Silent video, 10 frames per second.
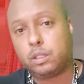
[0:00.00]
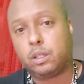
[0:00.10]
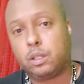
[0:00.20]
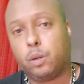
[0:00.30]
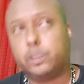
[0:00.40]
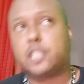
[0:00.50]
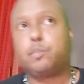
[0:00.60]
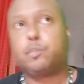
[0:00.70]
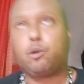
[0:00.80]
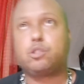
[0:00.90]
what they're
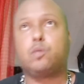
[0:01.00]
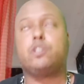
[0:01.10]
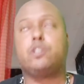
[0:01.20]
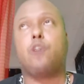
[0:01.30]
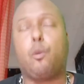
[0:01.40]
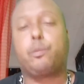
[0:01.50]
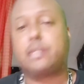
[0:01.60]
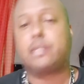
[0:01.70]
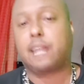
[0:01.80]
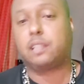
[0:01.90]
supposed to and don't
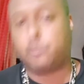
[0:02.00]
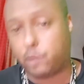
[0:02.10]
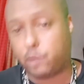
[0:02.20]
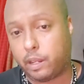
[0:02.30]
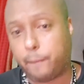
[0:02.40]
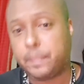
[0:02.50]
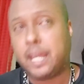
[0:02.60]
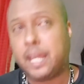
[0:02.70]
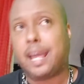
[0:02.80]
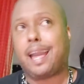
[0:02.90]
protect the community
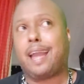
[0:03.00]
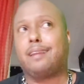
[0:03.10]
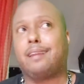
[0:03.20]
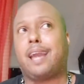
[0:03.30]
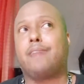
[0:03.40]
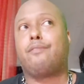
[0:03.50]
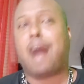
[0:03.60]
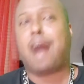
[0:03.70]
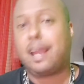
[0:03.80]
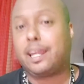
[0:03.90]
and
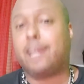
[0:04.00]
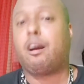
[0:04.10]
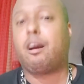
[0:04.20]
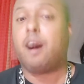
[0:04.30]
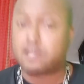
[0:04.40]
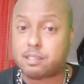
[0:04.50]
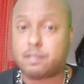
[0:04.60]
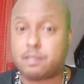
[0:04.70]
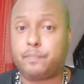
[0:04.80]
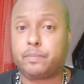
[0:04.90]
violate us,
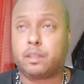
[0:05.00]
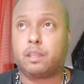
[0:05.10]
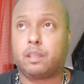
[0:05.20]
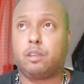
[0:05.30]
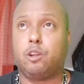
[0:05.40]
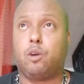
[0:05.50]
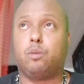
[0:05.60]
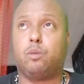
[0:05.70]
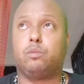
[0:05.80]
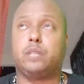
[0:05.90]
in
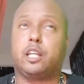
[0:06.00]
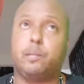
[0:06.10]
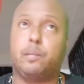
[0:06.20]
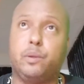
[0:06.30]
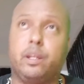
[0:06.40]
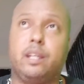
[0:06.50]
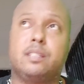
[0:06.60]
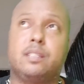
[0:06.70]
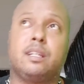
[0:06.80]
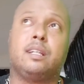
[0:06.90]
the communities
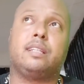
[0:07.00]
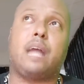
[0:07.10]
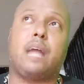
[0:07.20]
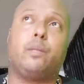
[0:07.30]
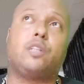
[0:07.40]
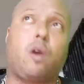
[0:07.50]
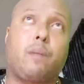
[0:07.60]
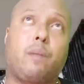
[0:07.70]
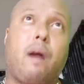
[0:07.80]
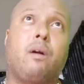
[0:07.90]
that we talk
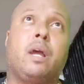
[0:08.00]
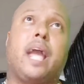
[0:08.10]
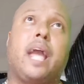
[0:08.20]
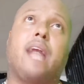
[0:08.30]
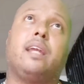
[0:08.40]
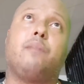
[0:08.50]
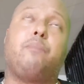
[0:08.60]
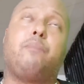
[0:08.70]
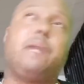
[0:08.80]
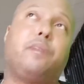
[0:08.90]
about. And then
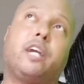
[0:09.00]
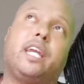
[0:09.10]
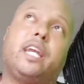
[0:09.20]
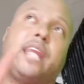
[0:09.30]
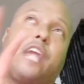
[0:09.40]
people are getting at